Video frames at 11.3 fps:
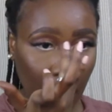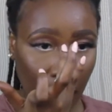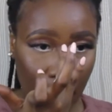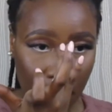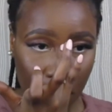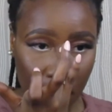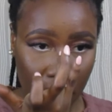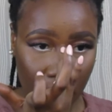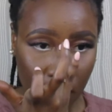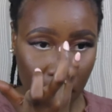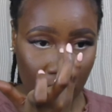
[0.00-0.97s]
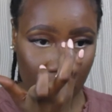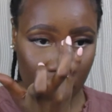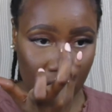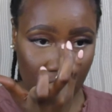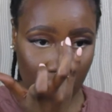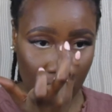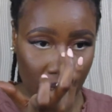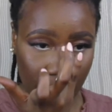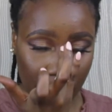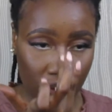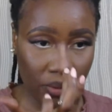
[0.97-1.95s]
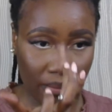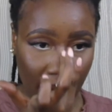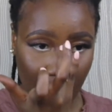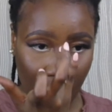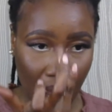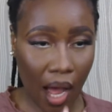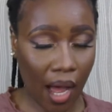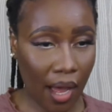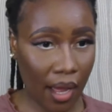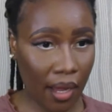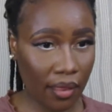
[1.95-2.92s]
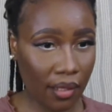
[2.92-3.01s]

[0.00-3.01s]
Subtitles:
and I'm going to go on in between my eye.